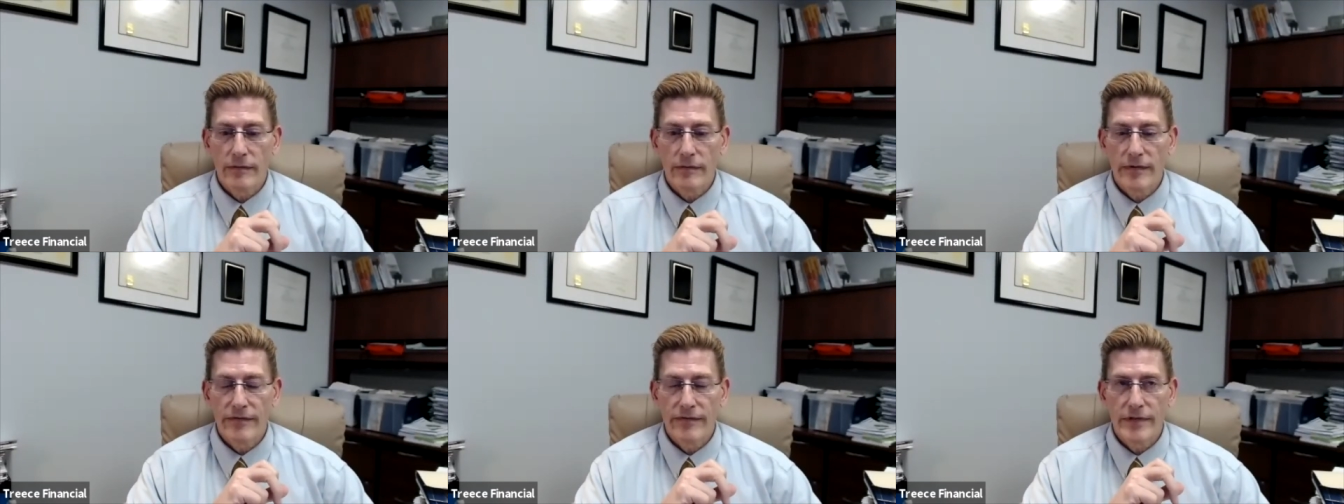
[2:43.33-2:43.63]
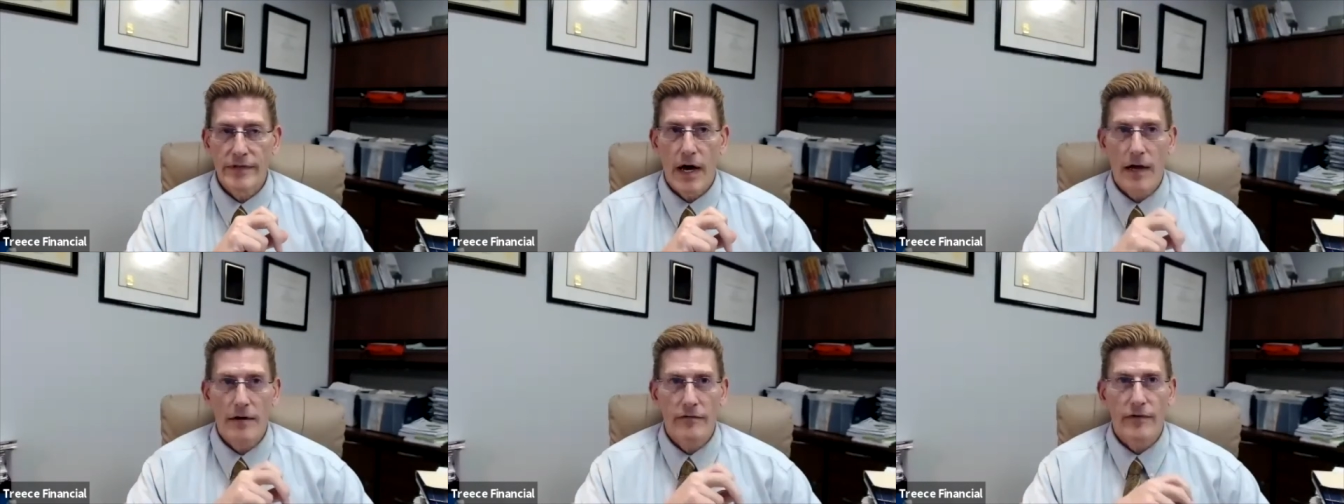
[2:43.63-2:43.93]
we've
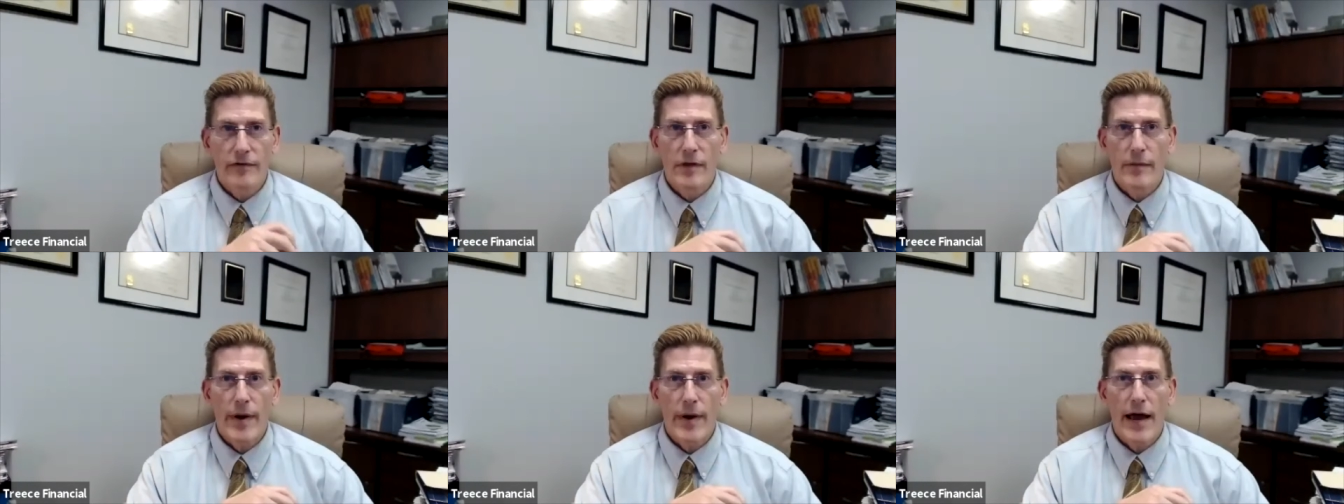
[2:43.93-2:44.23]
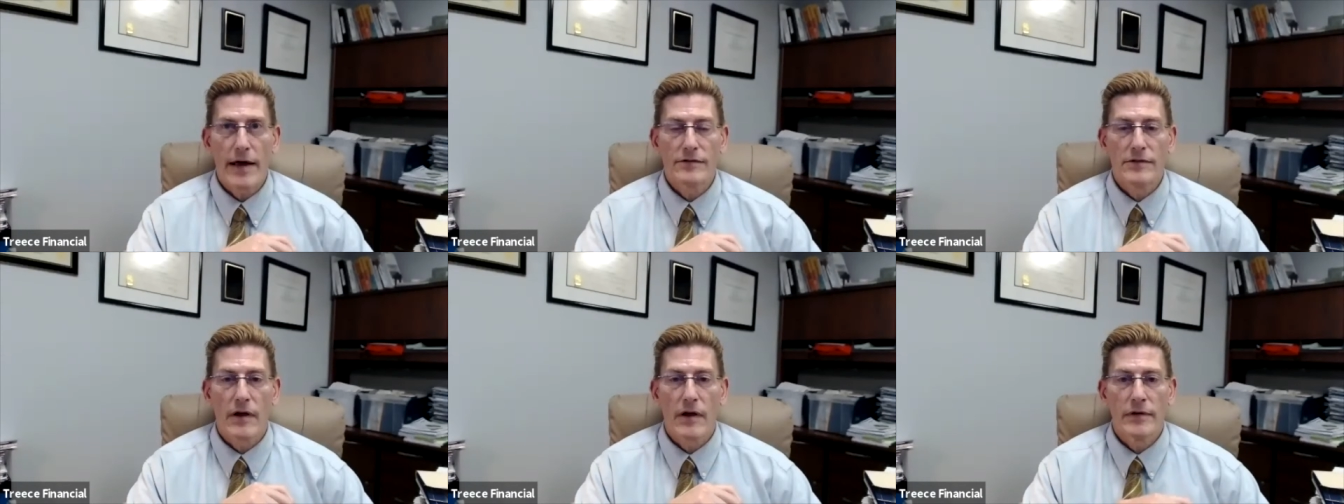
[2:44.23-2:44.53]
done for the
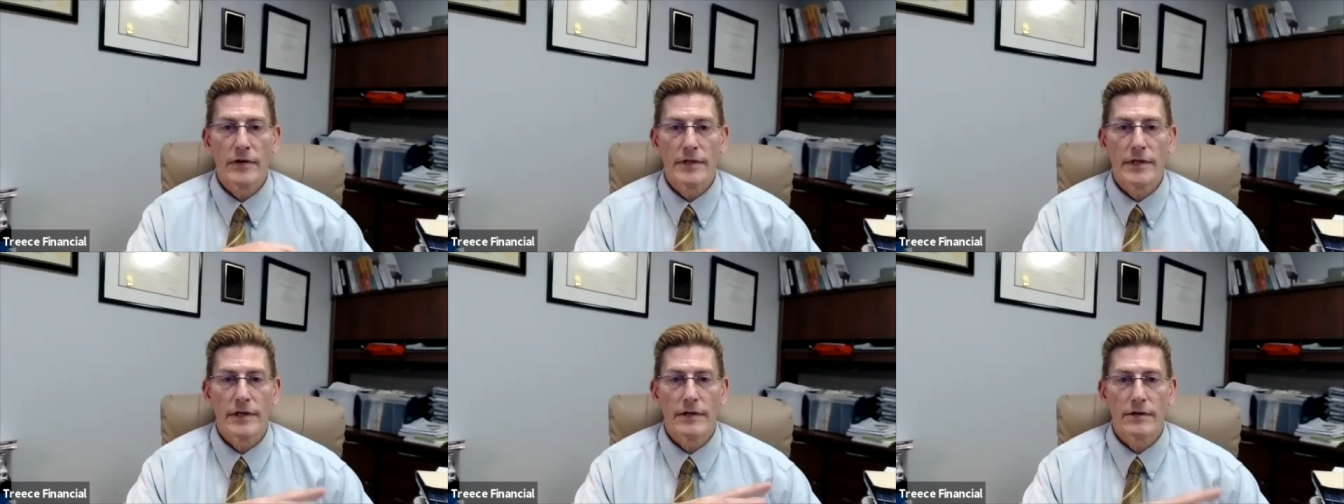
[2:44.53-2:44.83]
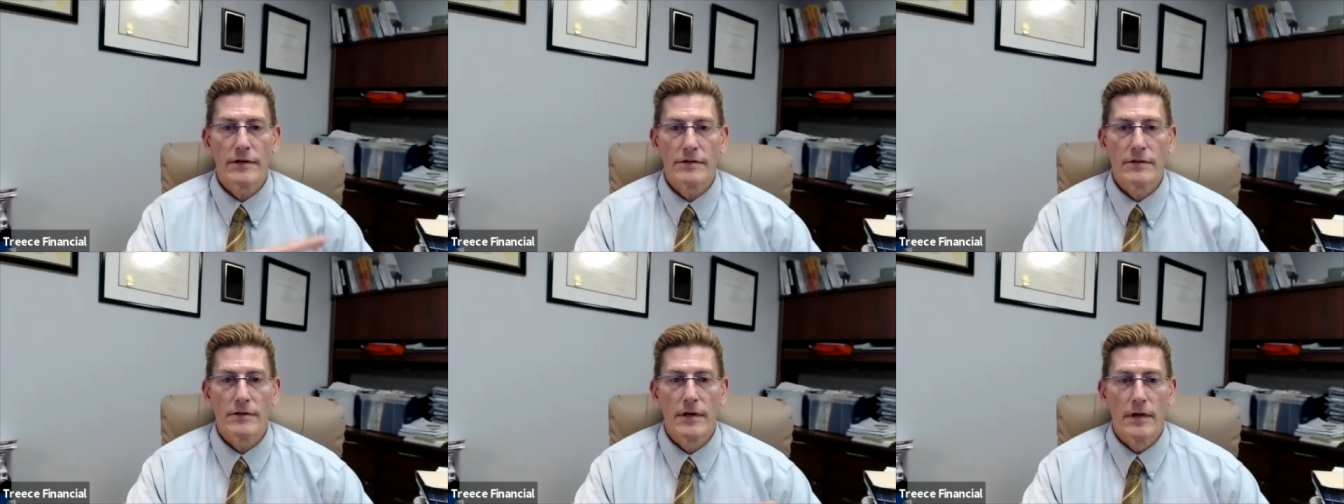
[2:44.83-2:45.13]
past several
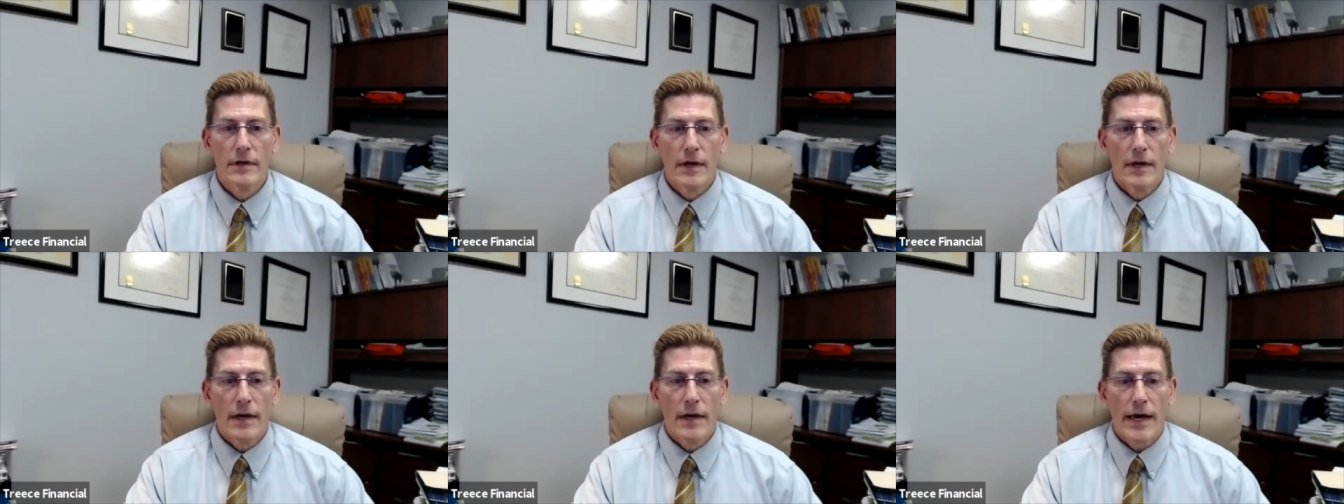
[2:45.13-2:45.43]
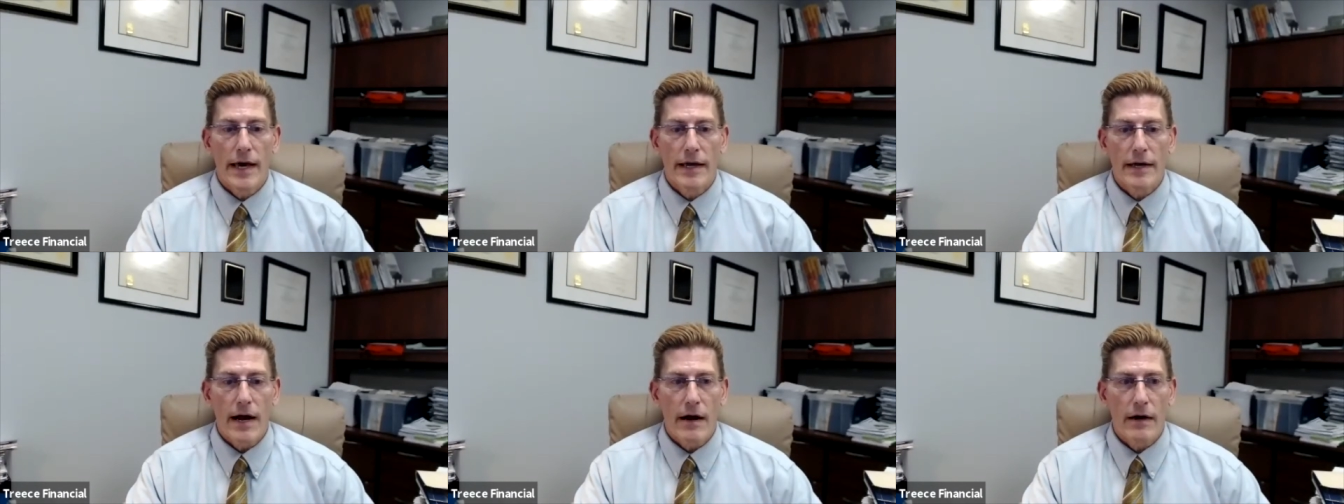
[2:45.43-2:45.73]
years
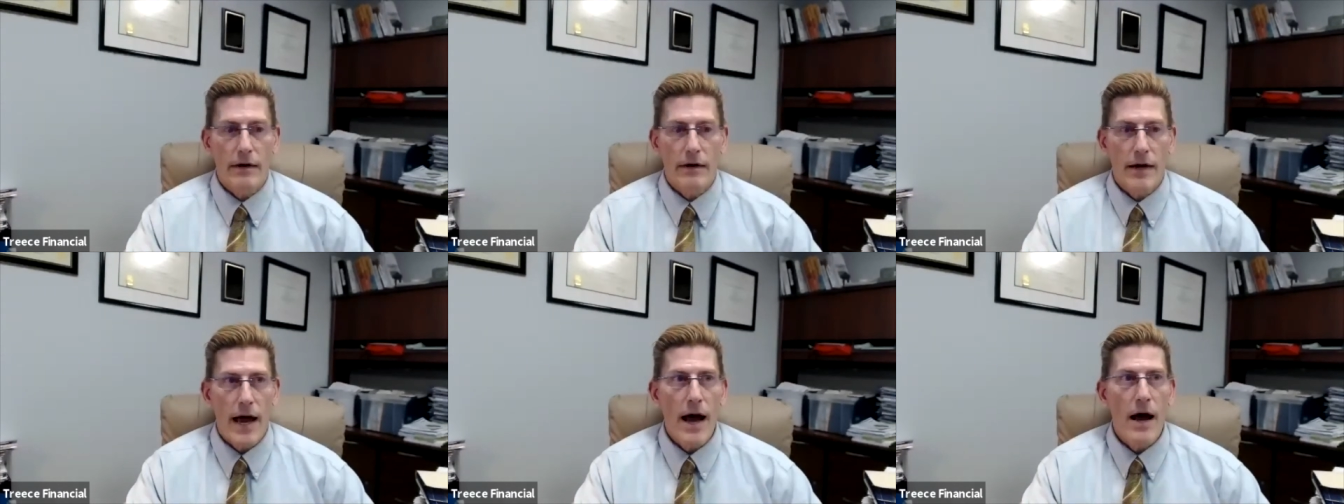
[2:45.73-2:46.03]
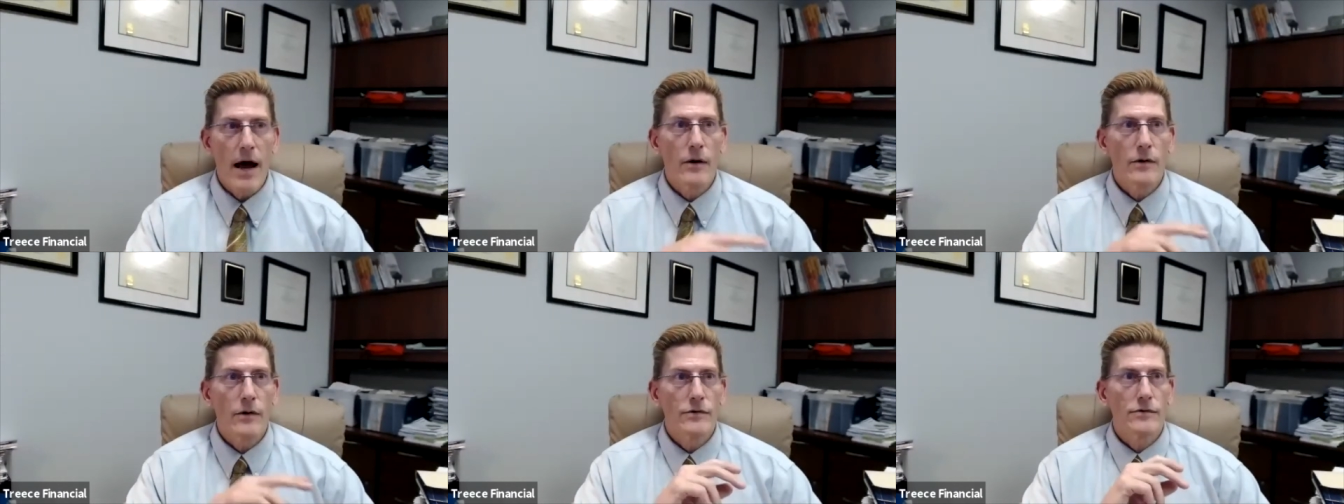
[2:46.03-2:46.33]
at our
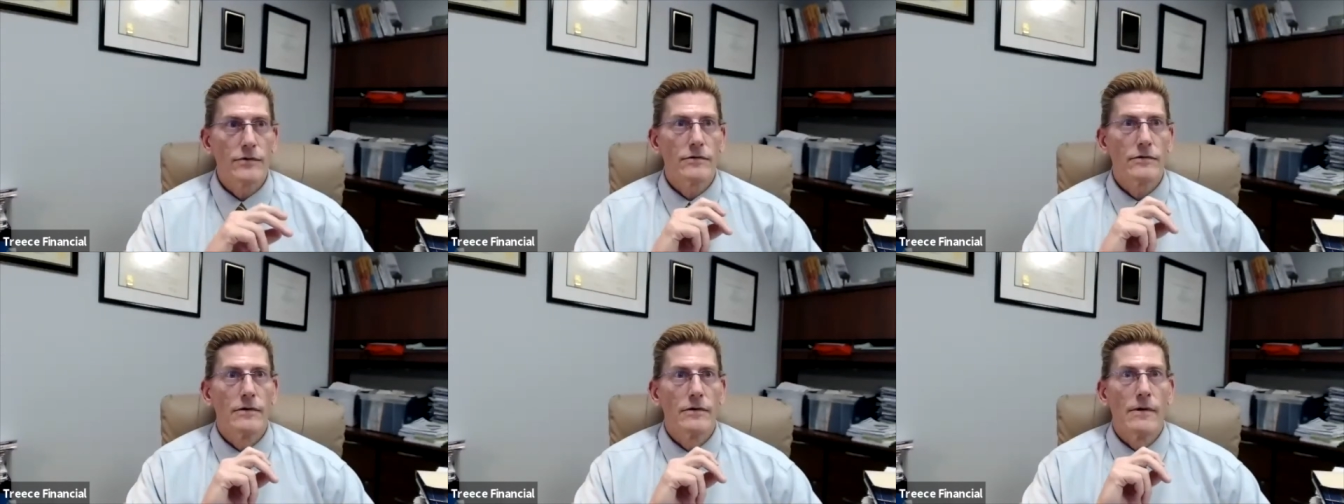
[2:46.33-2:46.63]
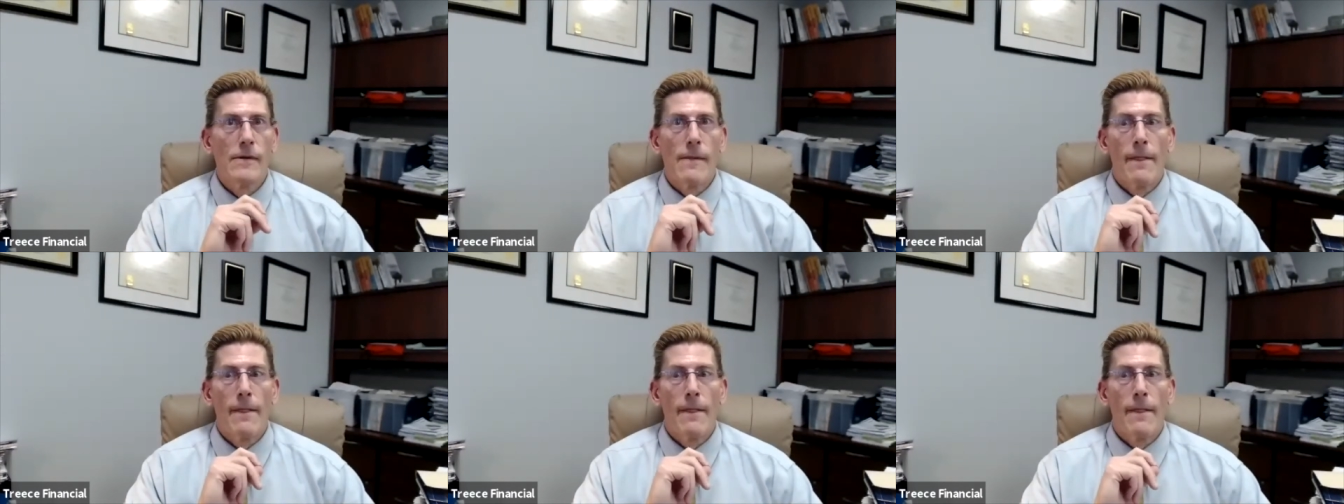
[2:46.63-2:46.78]
house